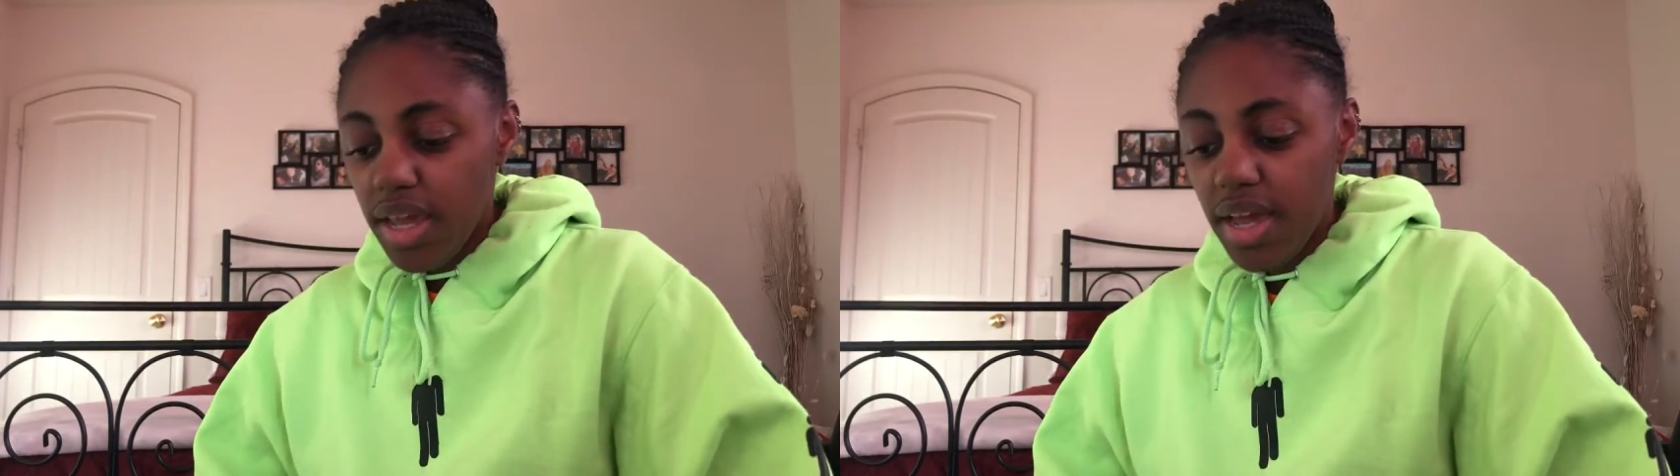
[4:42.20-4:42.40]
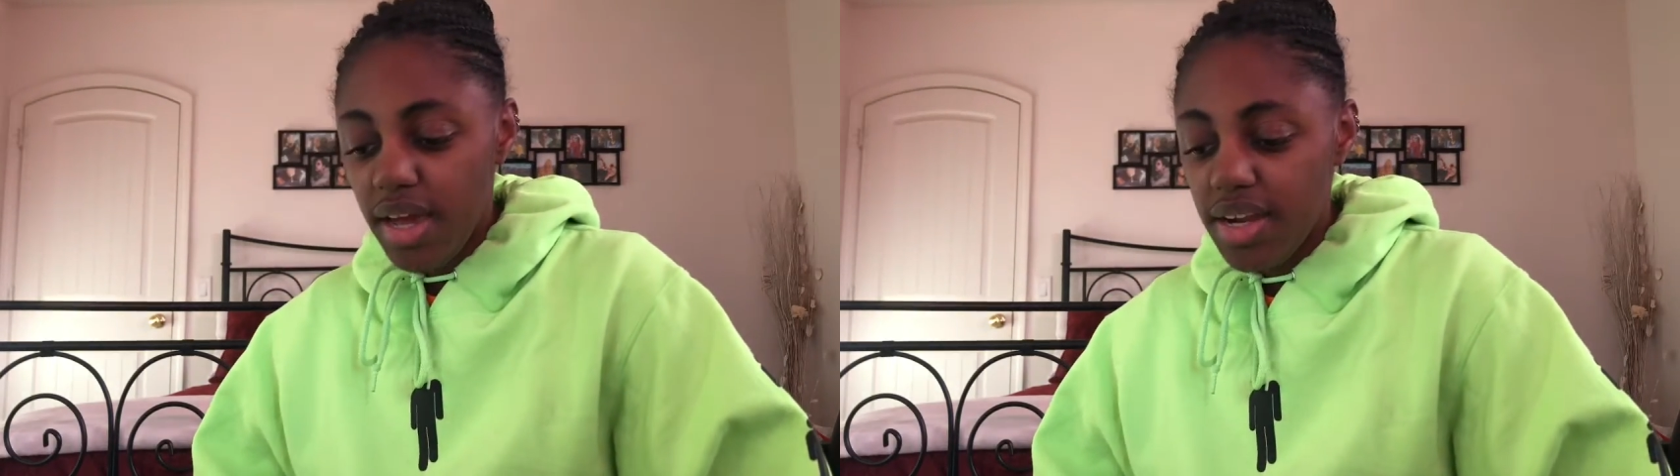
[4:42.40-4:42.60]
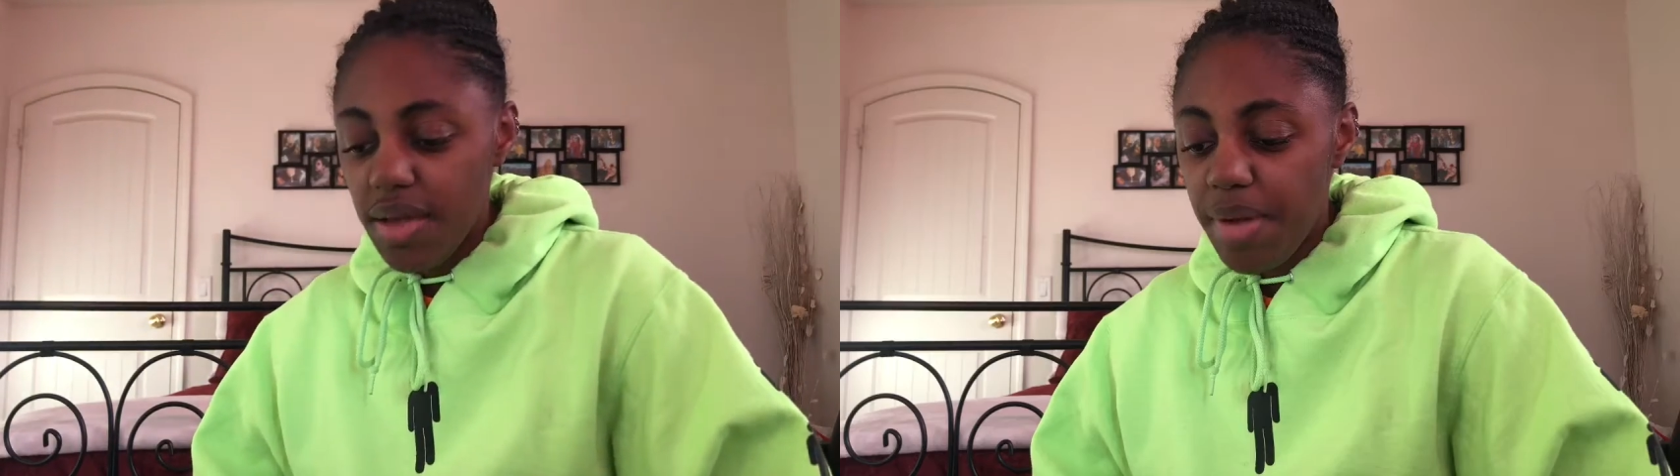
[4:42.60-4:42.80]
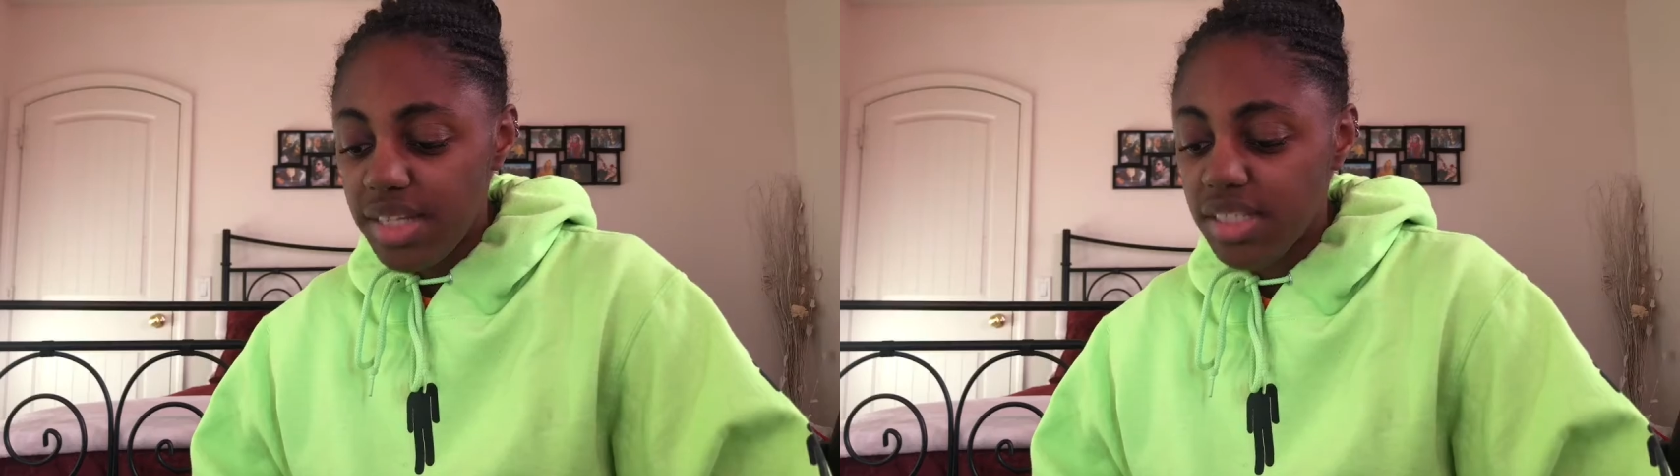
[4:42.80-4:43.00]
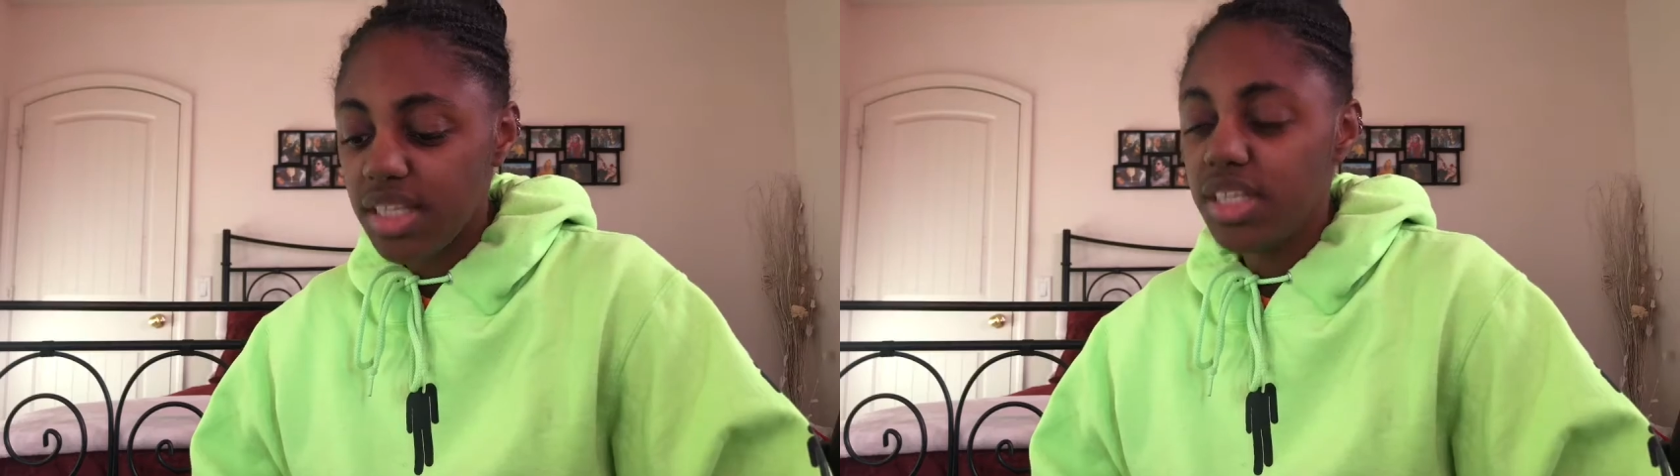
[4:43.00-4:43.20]
And it
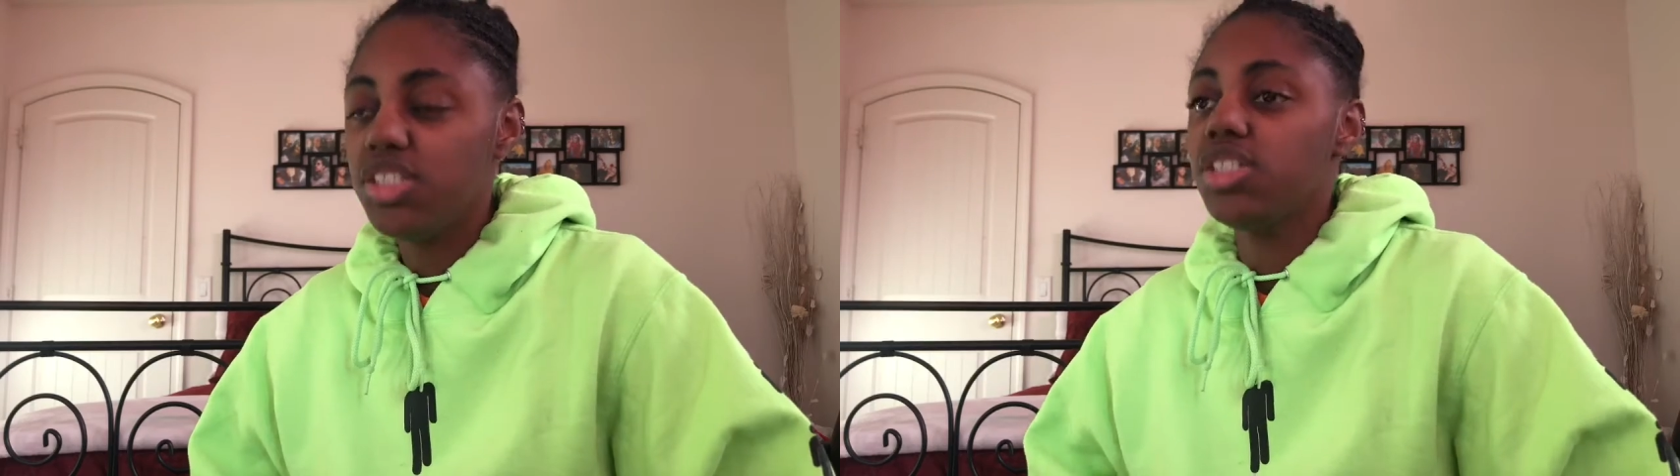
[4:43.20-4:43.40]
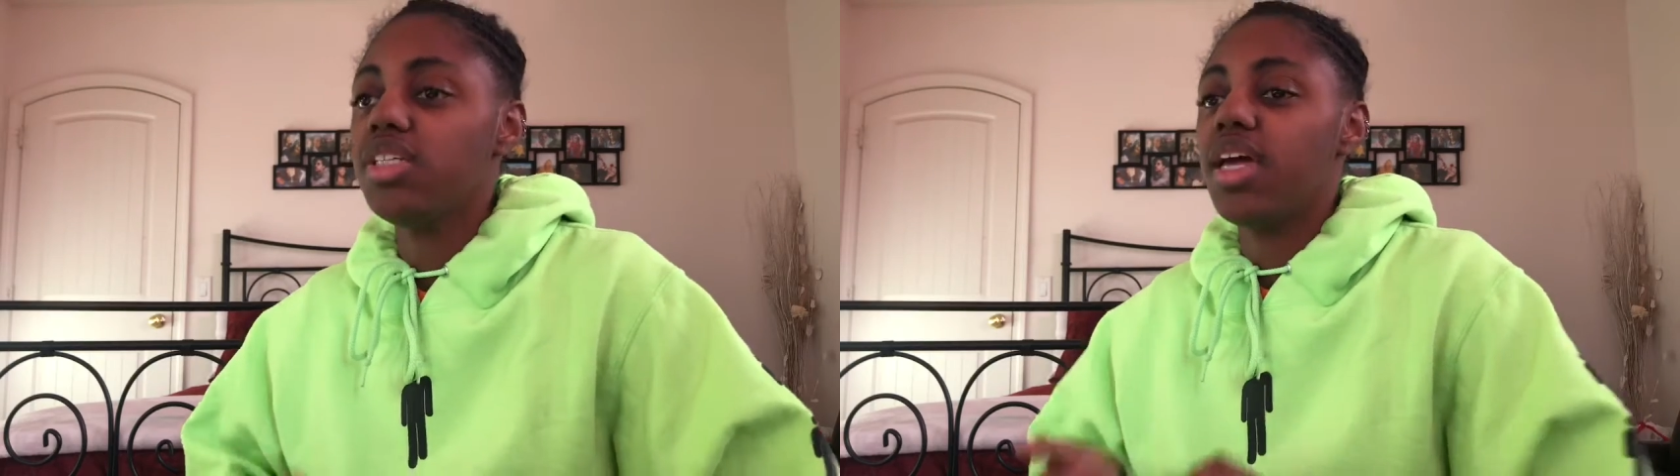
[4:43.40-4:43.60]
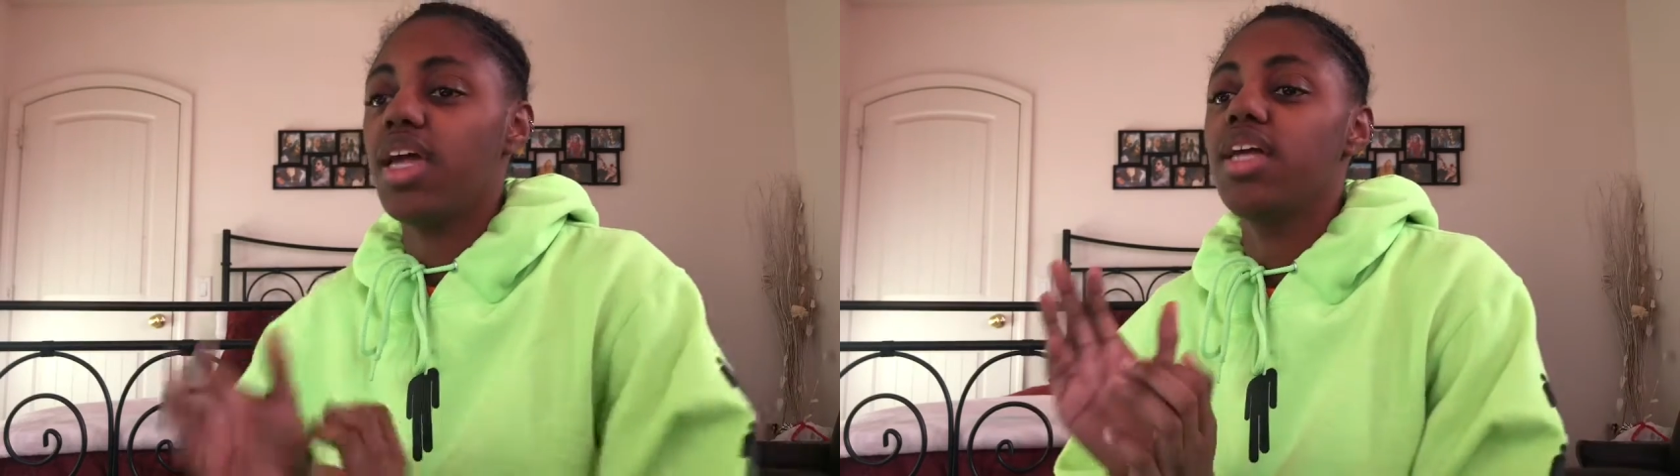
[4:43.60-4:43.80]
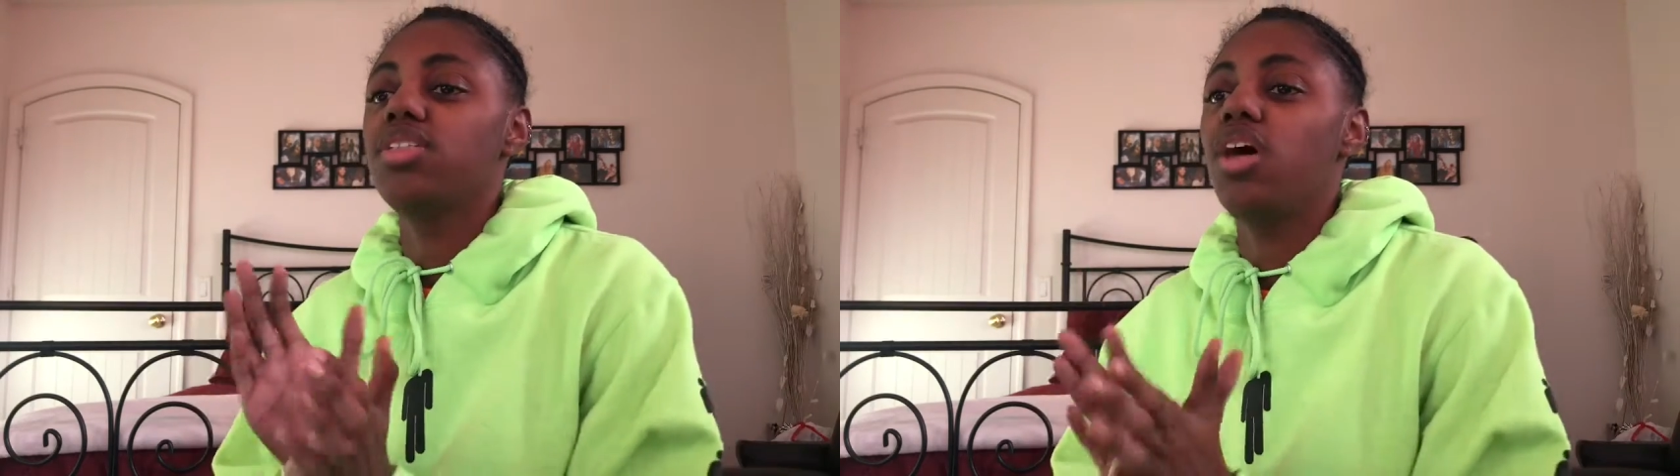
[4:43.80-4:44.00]
basically just like it